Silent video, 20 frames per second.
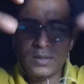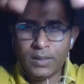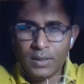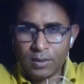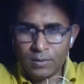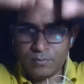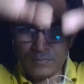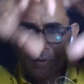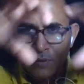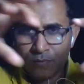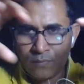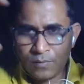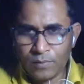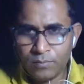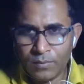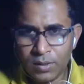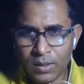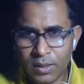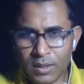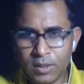your landing page.
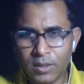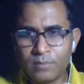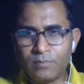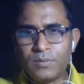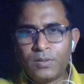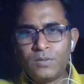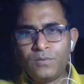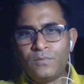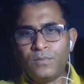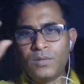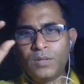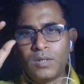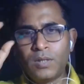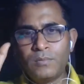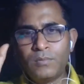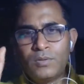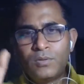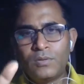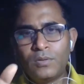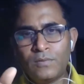From the landing page, we're
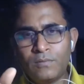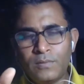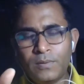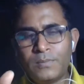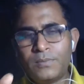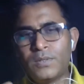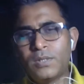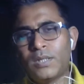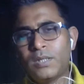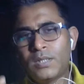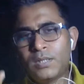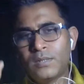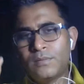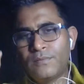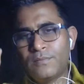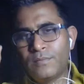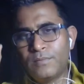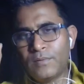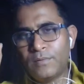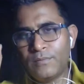coming to the website,
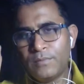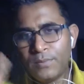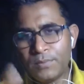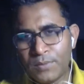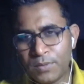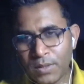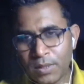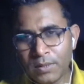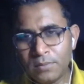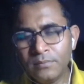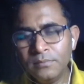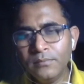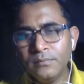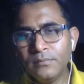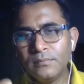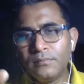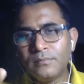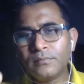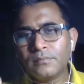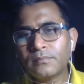and from the website
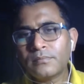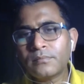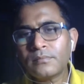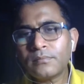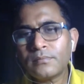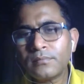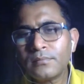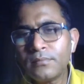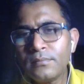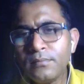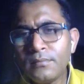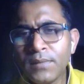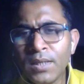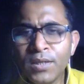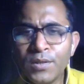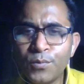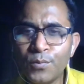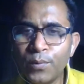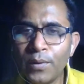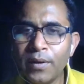
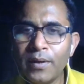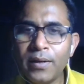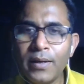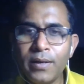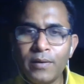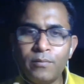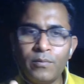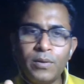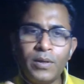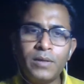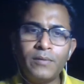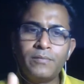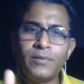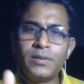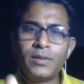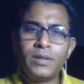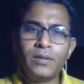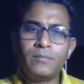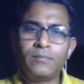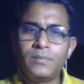is wherever
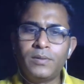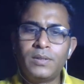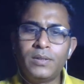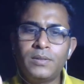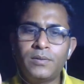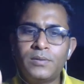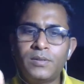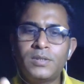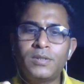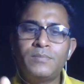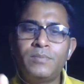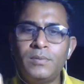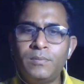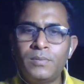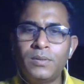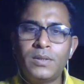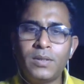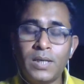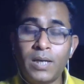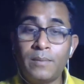everything, the interested
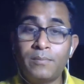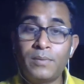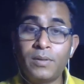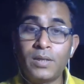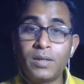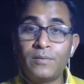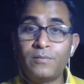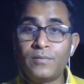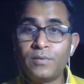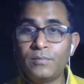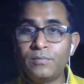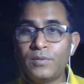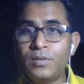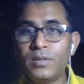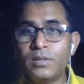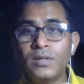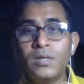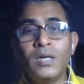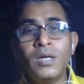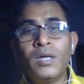people are happening. And from
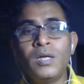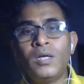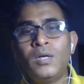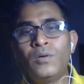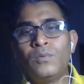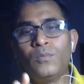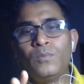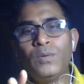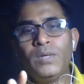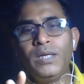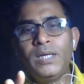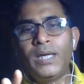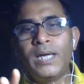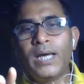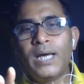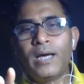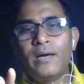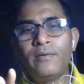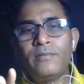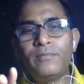there, we
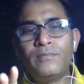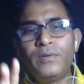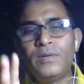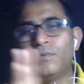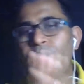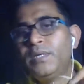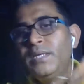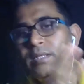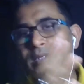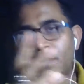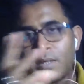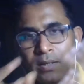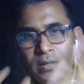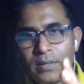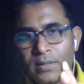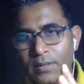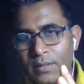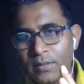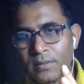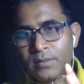are
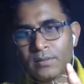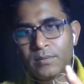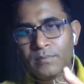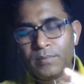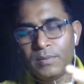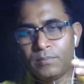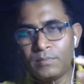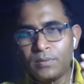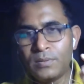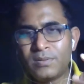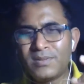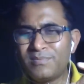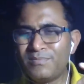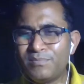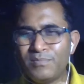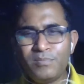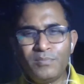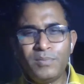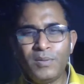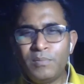retargeting. So
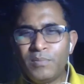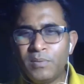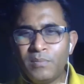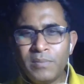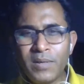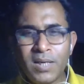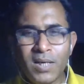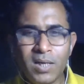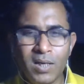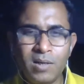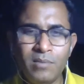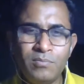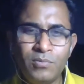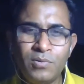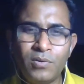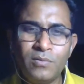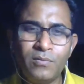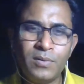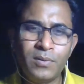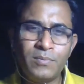people may come
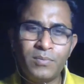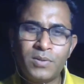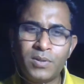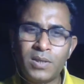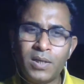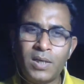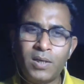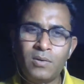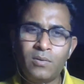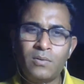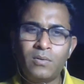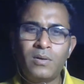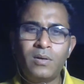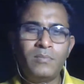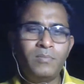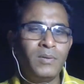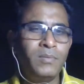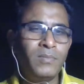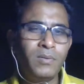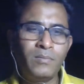to your website,
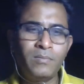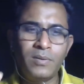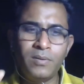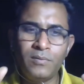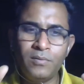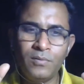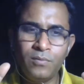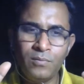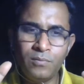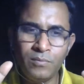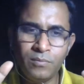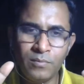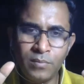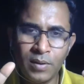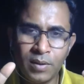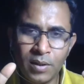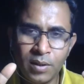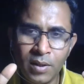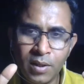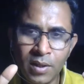or you
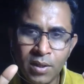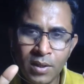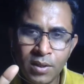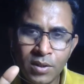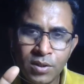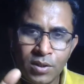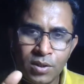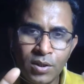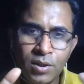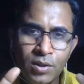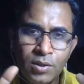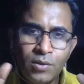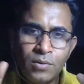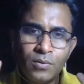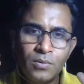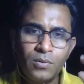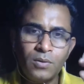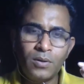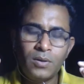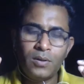may see
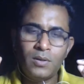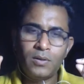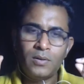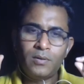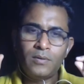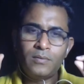your